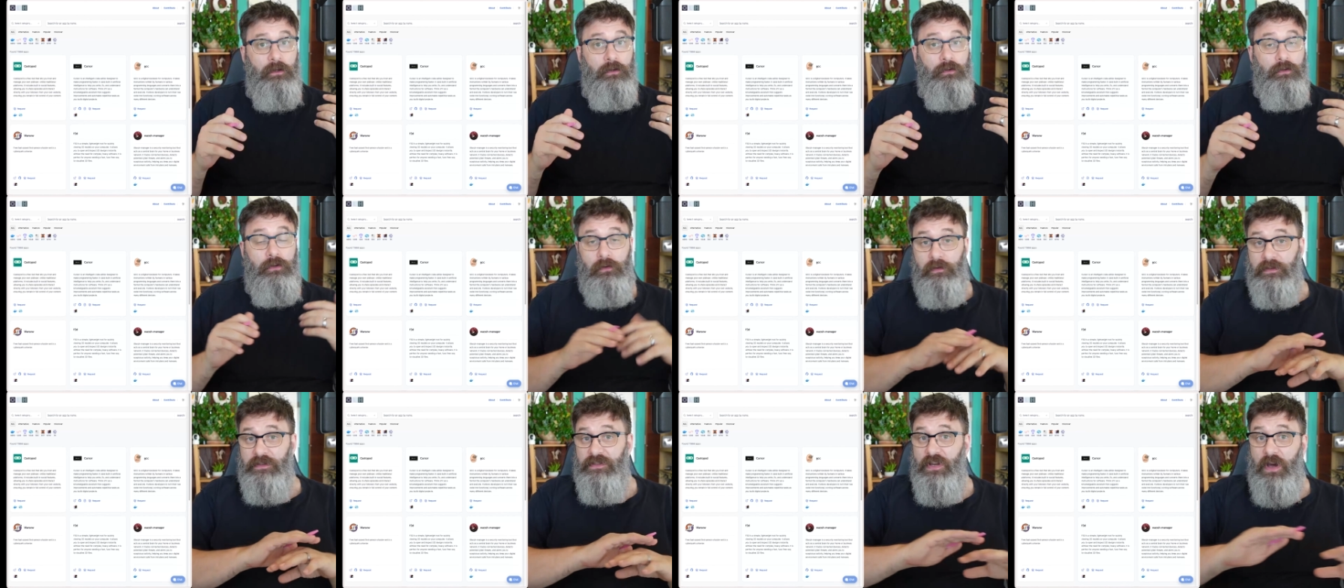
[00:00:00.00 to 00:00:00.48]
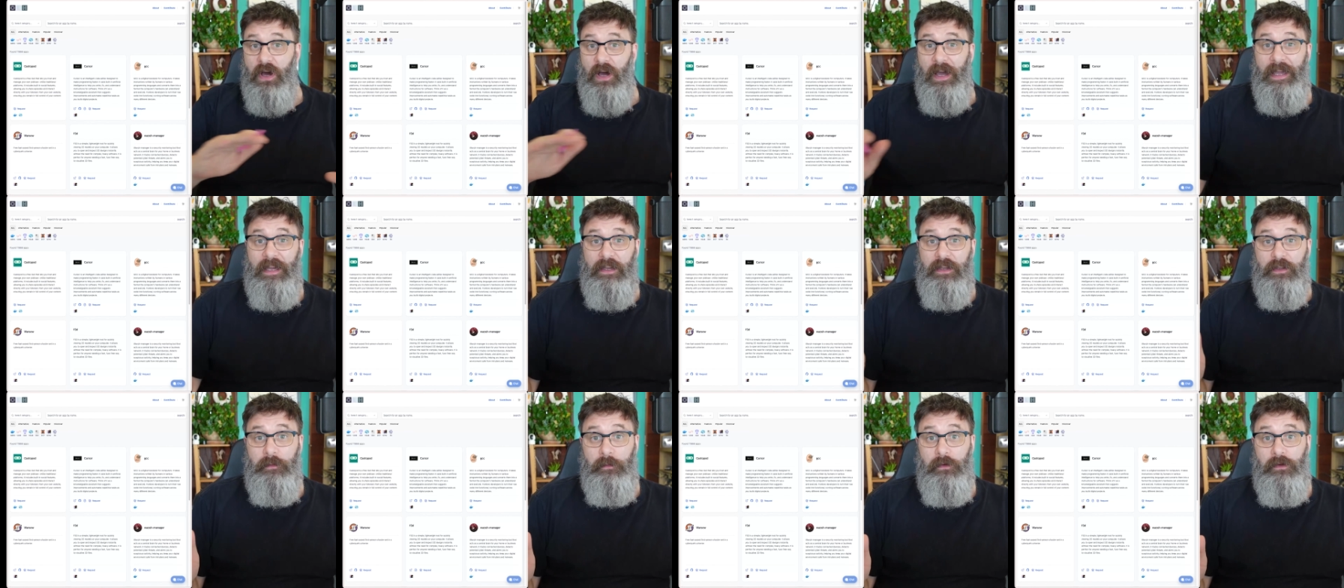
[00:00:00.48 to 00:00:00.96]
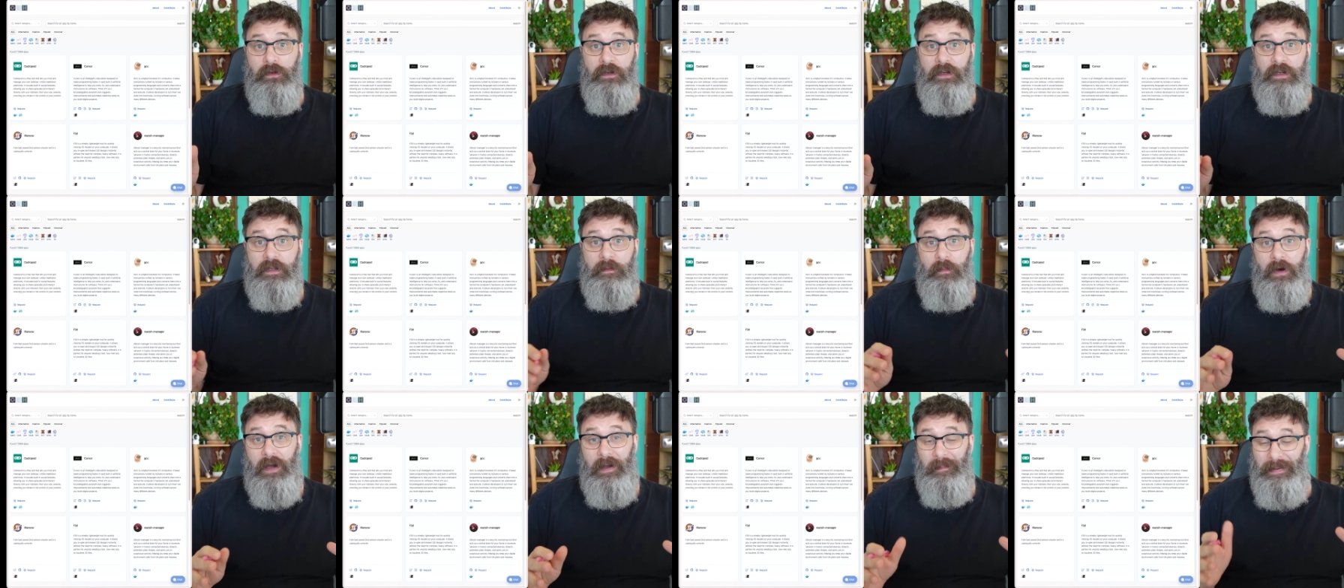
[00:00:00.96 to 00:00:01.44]
your entire community
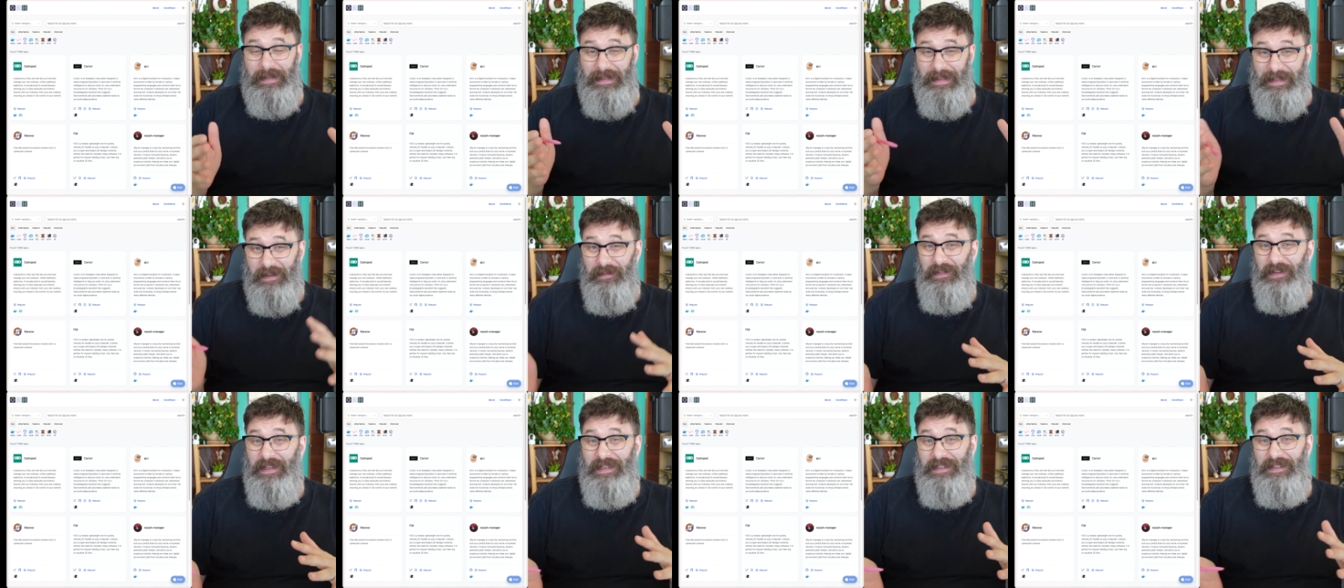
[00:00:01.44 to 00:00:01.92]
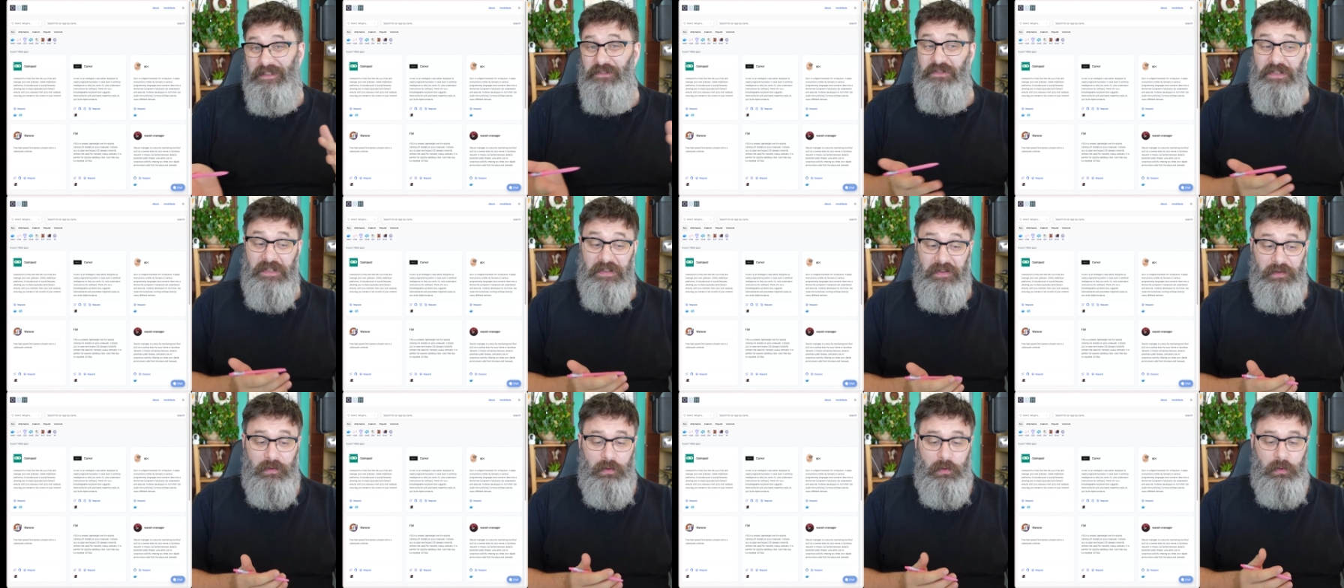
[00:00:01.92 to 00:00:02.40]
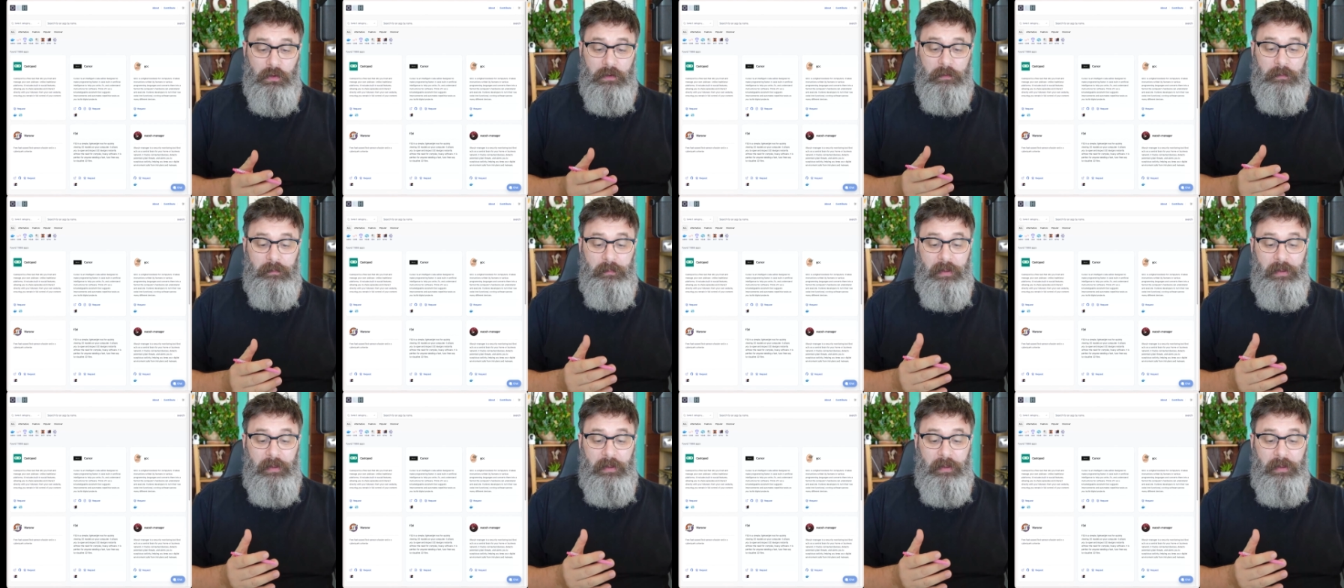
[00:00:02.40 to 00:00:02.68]
might be living in Discord,